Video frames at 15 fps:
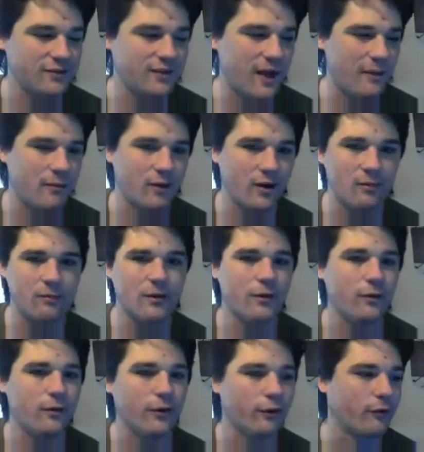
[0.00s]
slapped around by
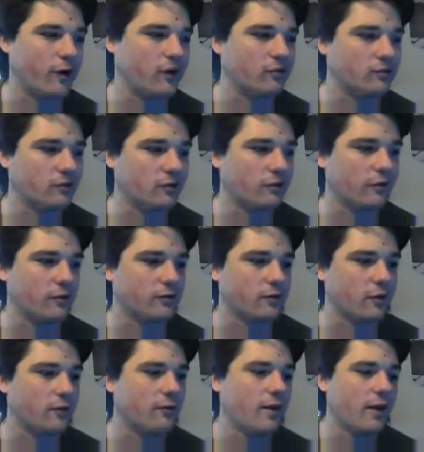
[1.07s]
the New York Rangers in the first
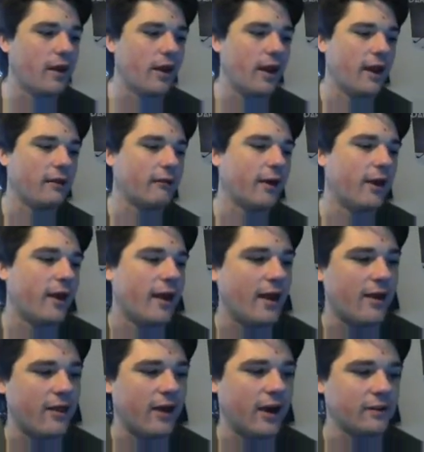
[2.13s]
round. Anyway,
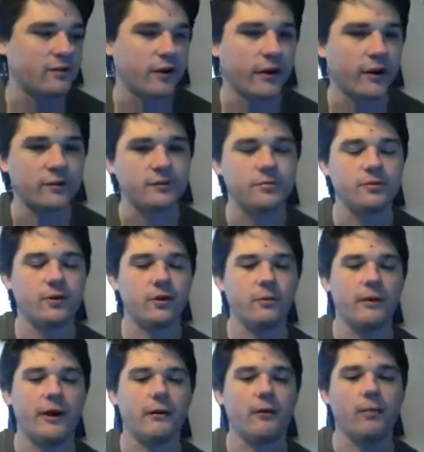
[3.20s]
that's all I got for this episode of
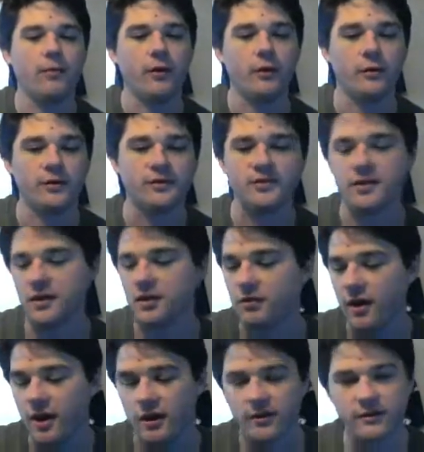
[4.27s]
the Power Play with
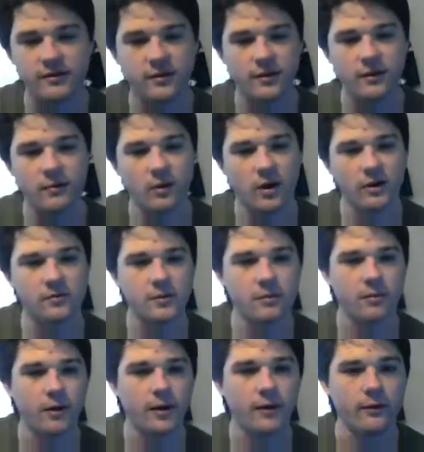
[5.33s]
CJ on Sidney
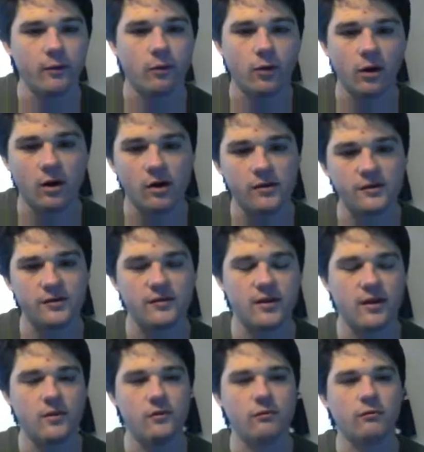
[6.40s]
Crosby playing in the world.
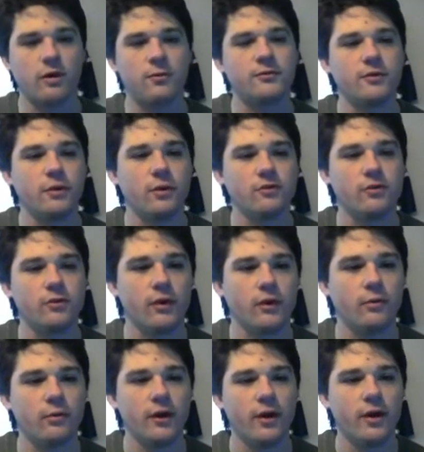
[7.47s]
Stay tuned for more episodes throughout
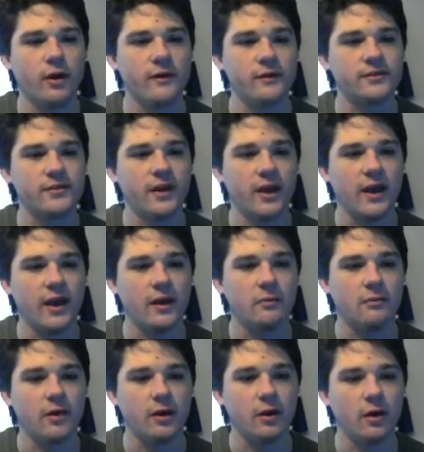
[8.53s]
the playoffs
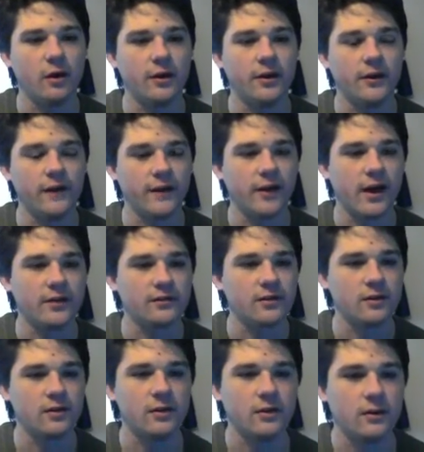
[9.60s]
and beyond. Later,
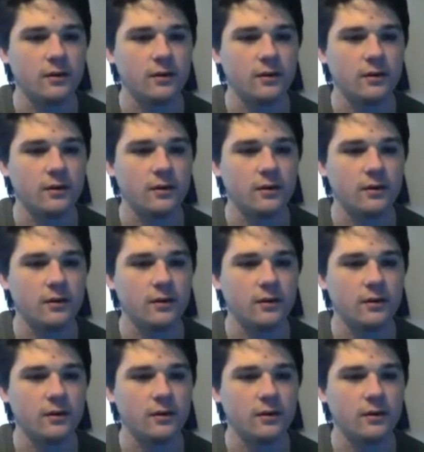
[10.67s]
guys.